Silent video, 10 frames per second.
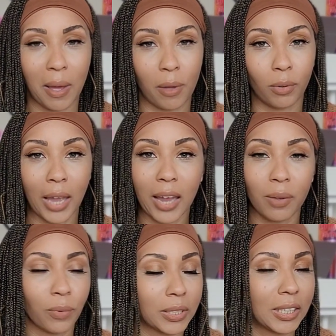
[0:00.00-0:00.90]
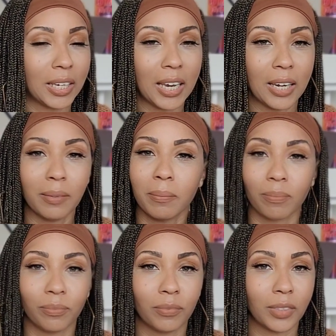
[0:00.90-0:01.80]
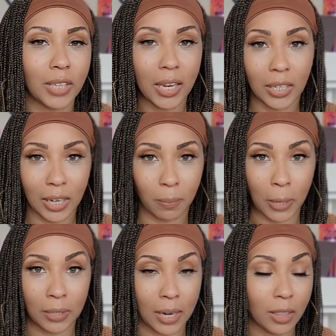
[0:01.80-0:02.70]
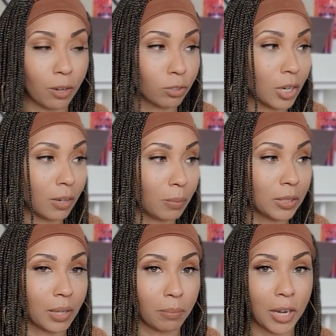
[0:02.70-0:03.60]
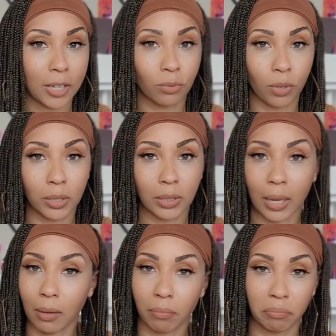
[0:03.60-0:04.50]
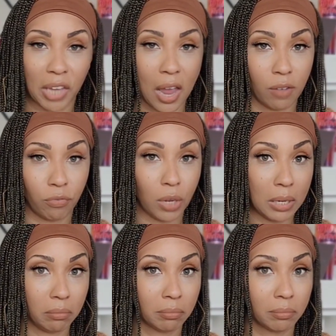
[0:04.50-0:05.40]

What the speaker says: Okay, and once again, take it day by day. There's going to be some days where it's like halfway,